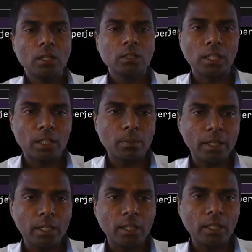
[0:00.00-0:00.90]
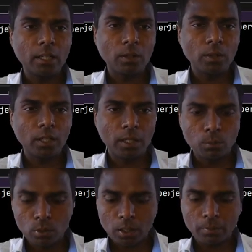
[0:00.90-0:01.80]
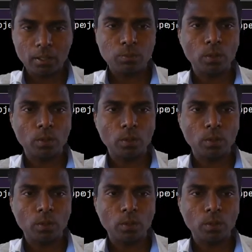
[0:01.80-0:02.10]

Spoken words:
statement, and I will remove comment